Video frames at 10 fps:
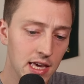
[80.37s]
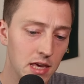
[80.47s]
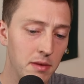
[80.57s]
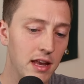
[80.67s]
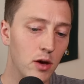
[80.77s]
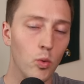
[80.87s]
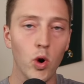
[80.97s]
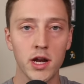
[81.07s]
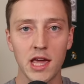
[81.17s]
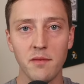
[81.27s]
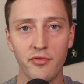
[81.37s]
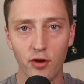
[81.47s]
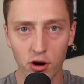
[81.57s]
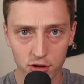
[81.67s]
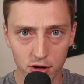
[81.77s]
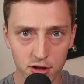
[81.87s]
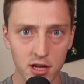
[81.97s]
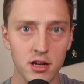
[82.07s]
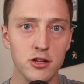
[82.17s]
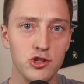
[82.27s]
He made it one game farther
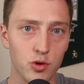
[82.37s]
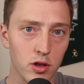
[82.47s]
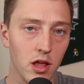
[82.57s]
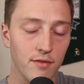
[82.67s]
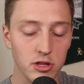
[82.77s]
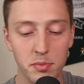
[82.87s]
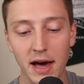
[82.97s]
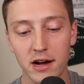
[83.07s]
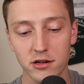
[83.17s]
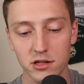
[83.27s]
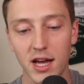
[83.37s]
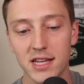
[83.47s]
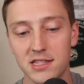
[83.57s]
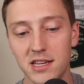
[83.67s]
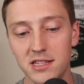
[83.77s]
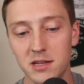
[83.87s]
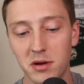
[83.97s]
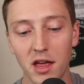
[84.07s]
than Jordan Love and the Packers last season.